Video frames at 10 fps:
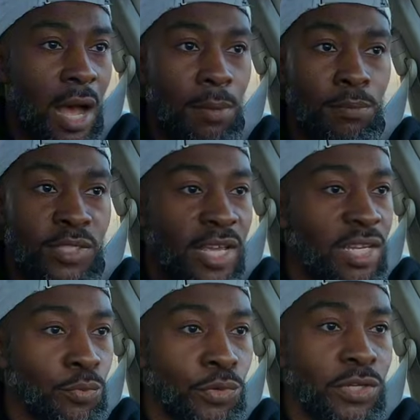I'm
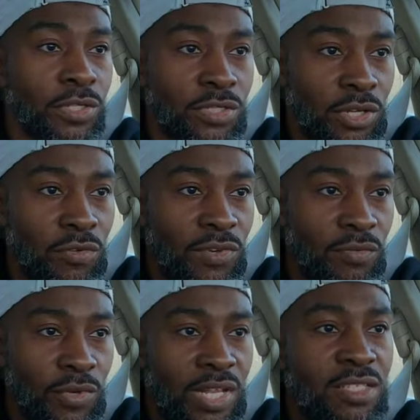taking it pretty
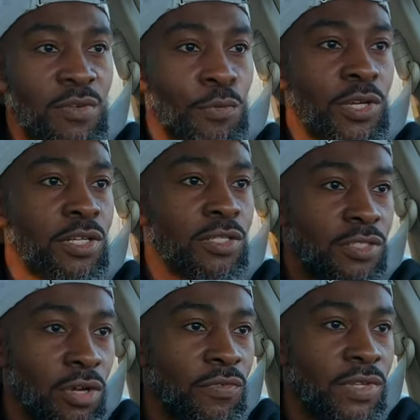conservative. When I say pretty
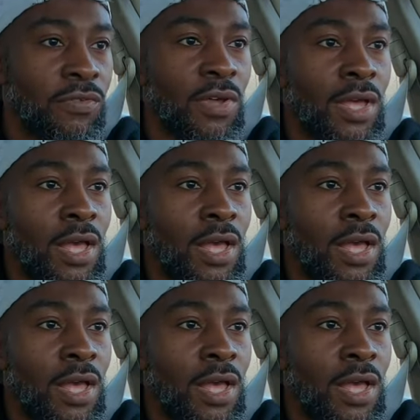conservative,